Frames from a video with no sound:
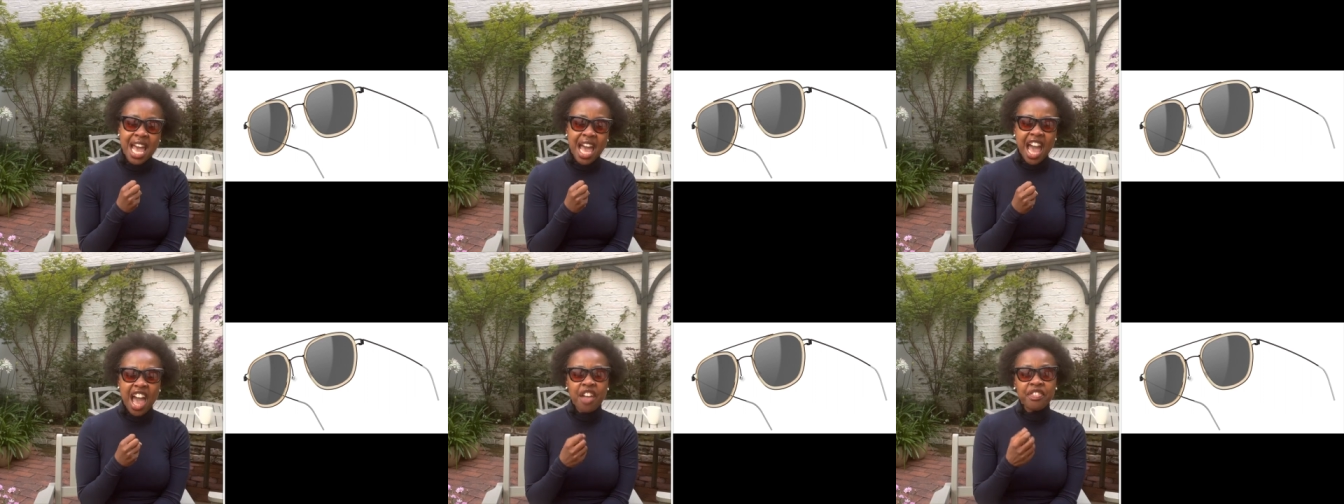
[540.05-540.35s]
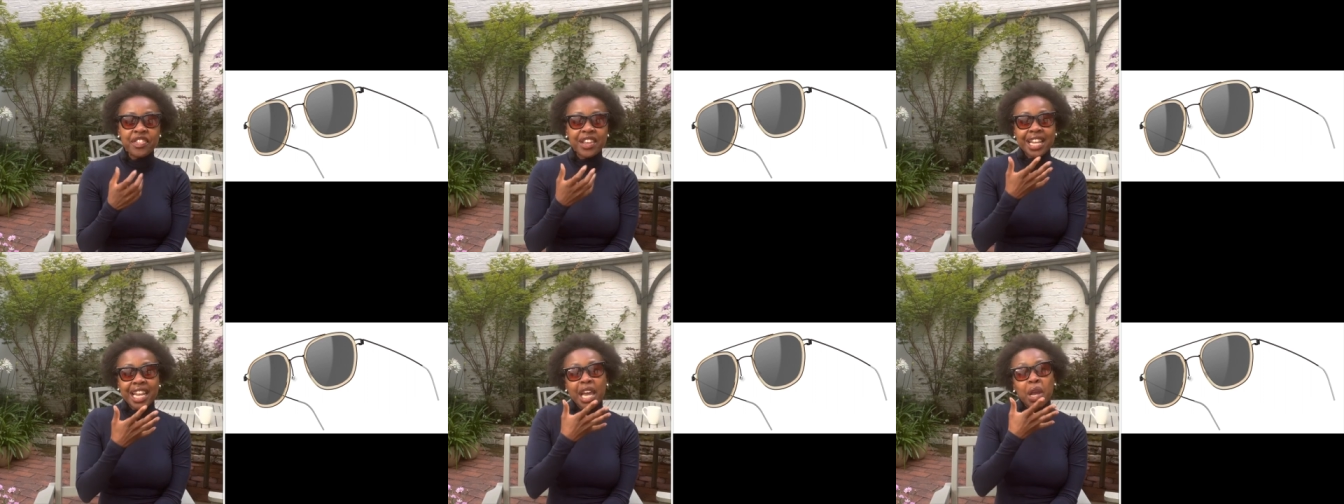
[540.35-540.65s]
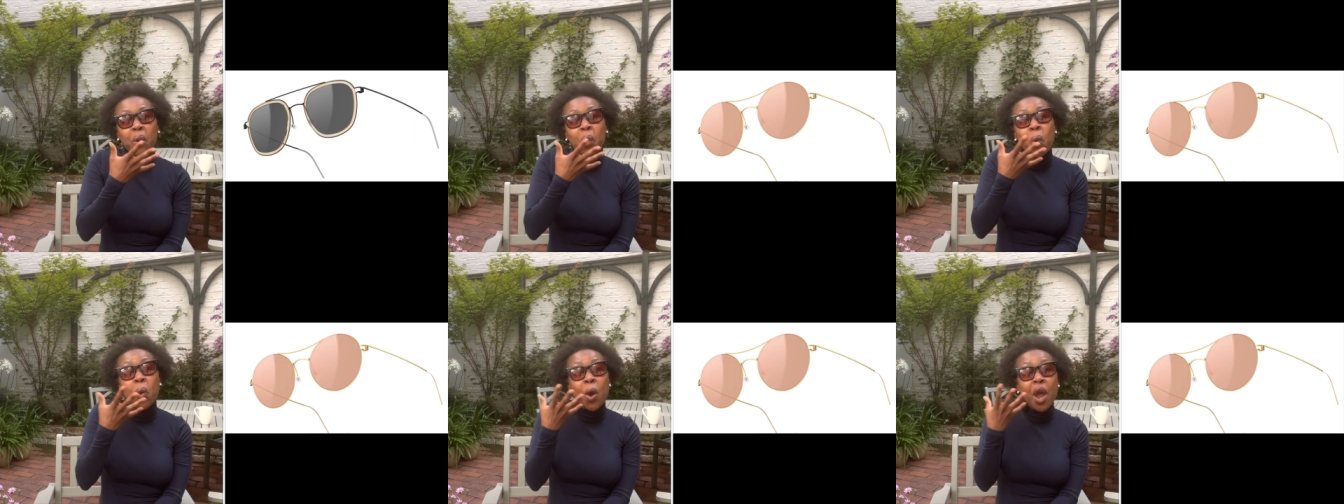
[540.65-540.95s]
And they're
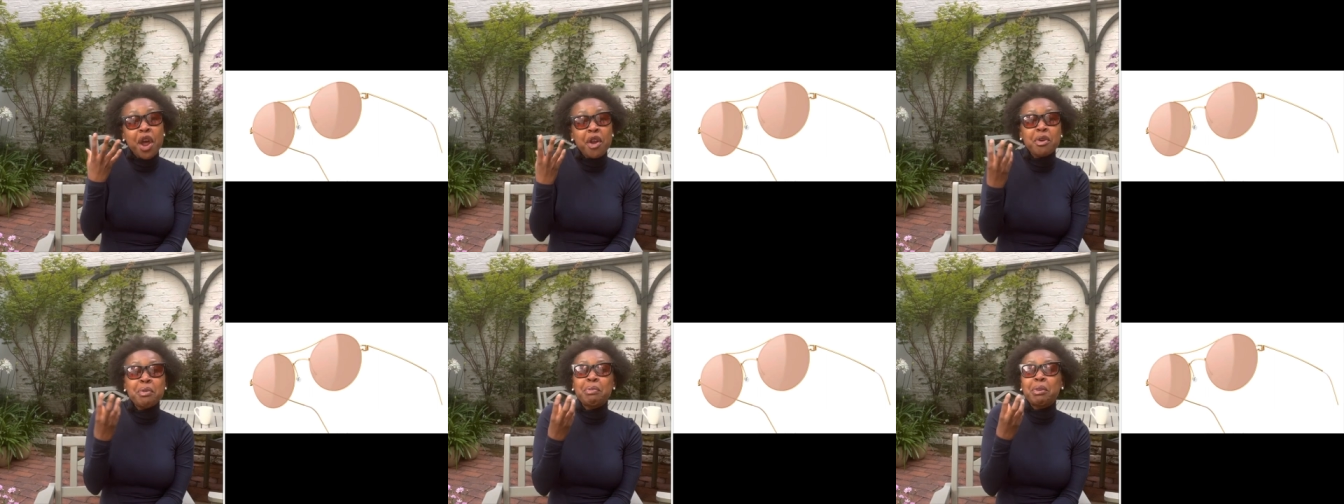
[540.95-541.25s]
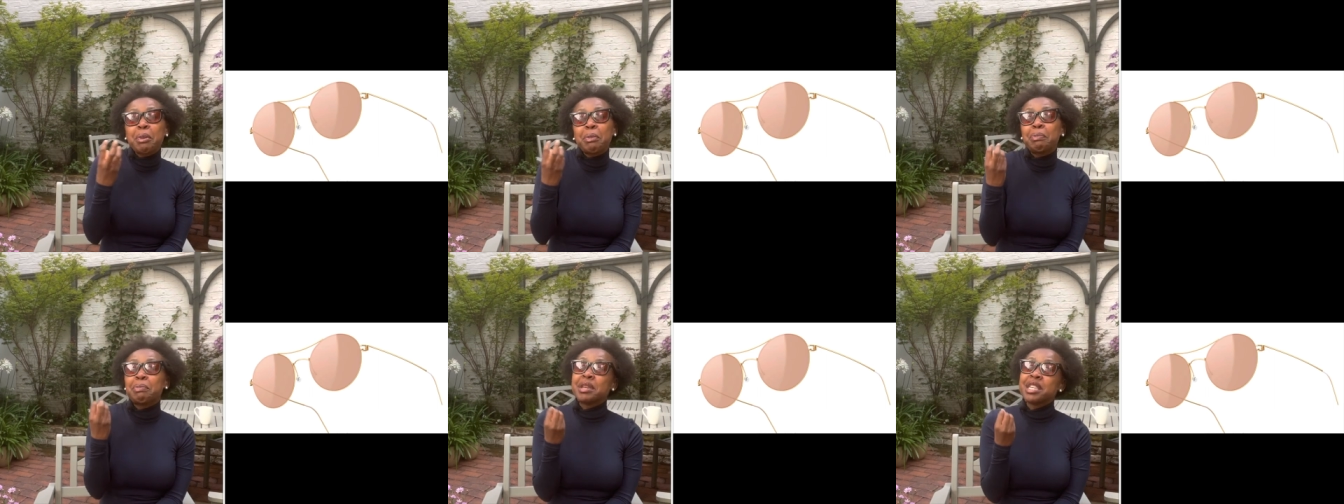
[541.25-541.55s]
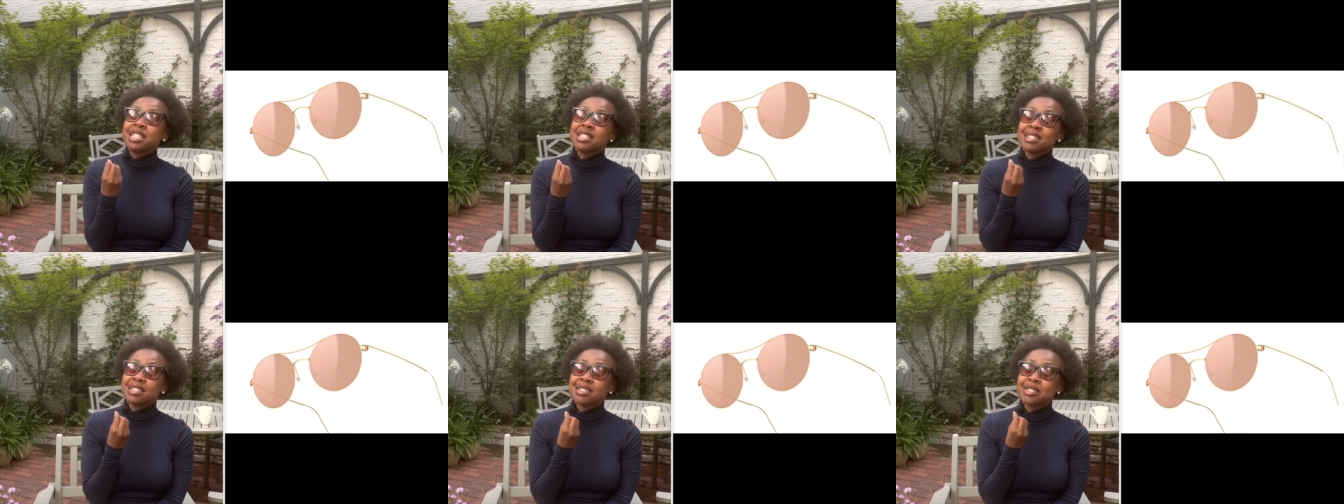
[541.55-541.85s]
like wearable
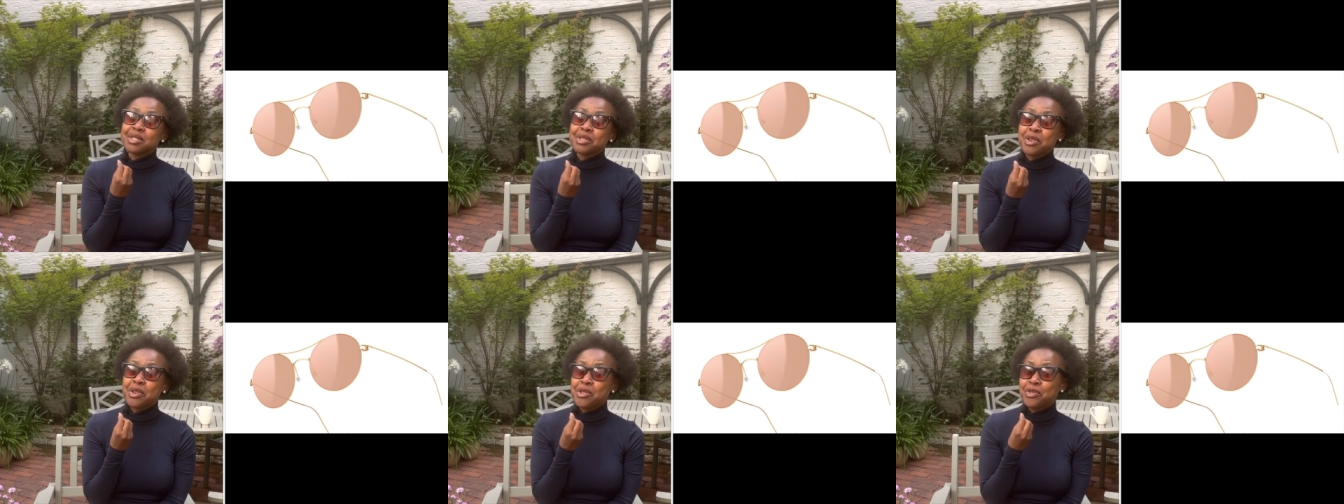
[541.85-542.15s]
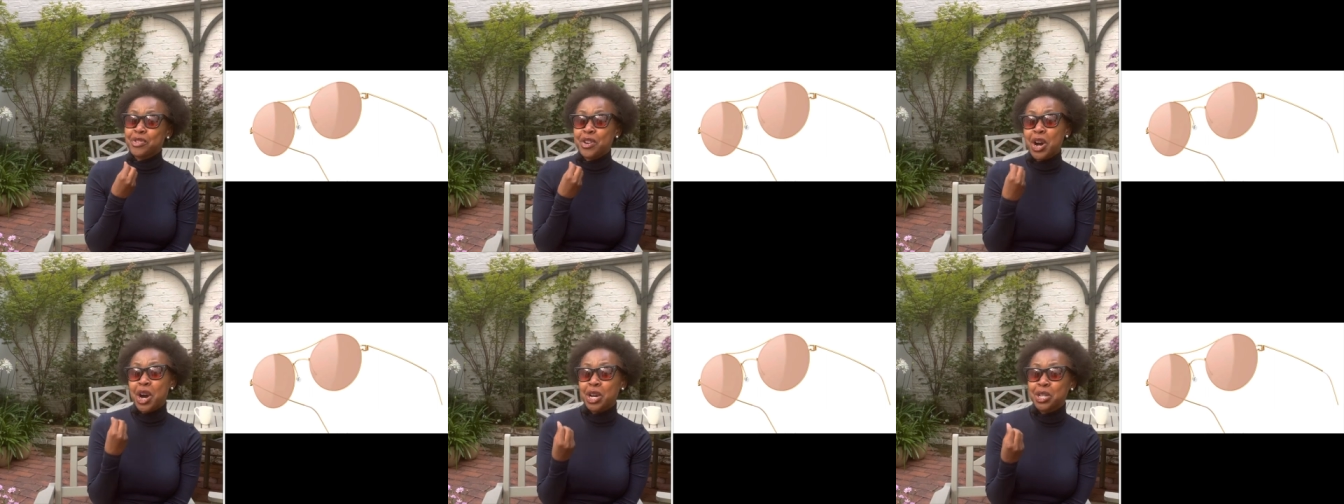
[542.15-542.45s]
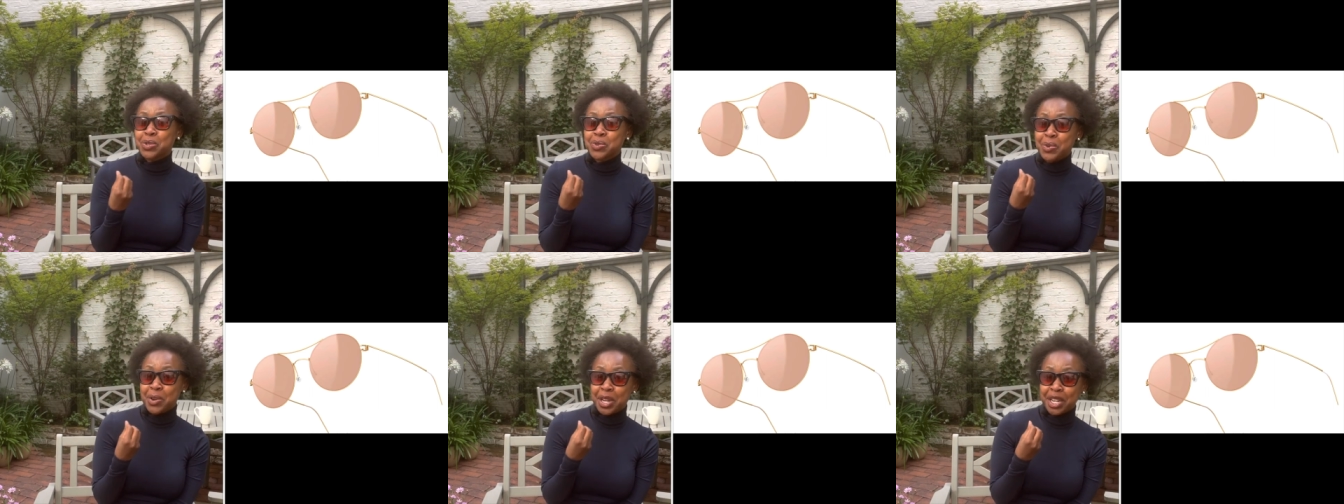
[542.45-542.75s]
pieces of
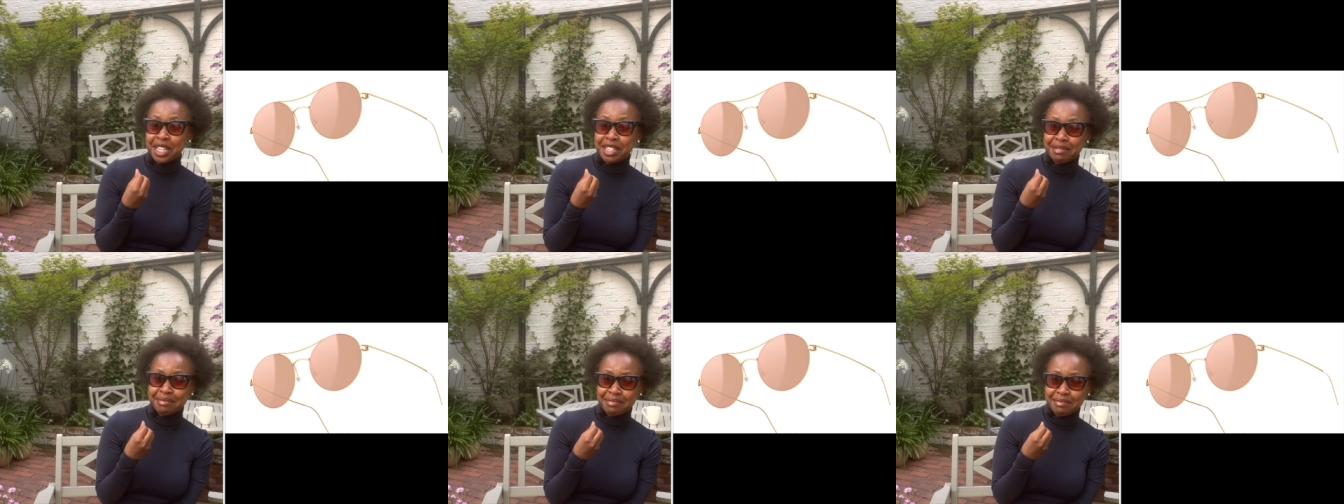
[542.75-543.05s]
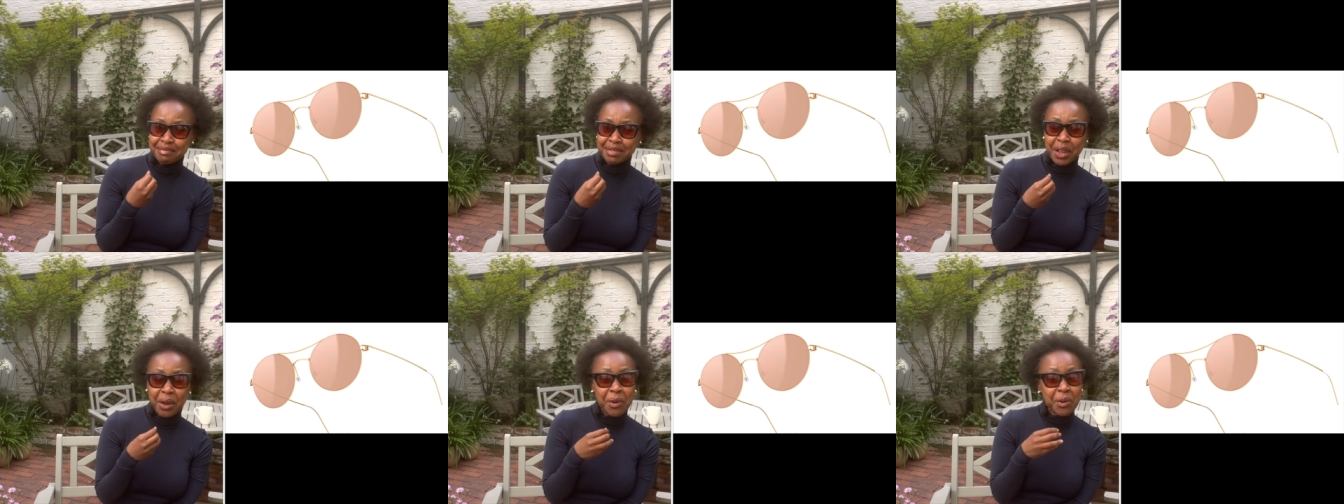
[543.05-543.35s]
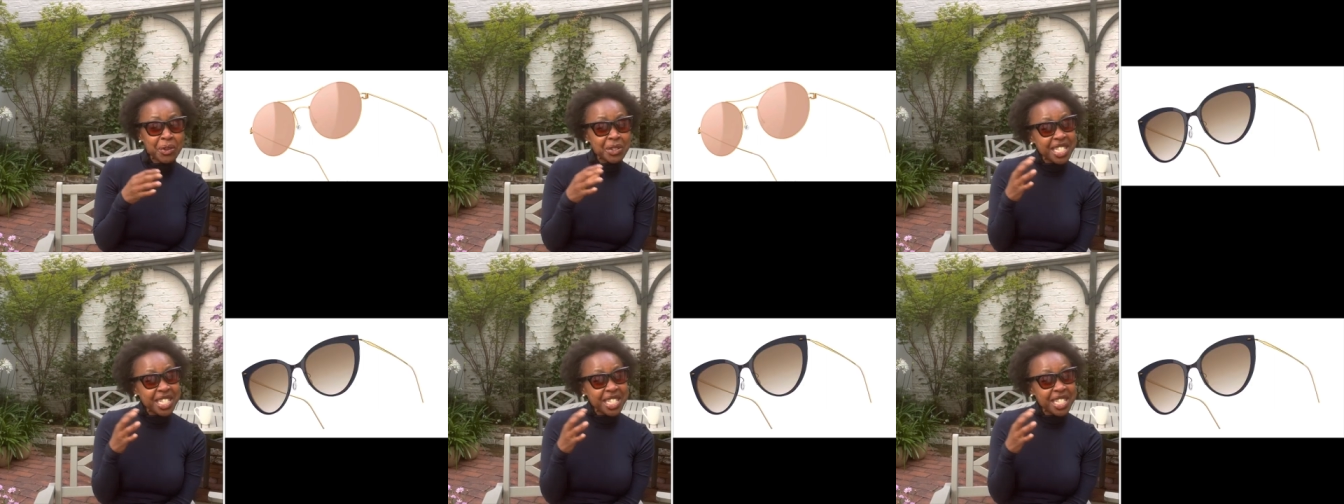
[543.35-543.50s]
artwork. They're all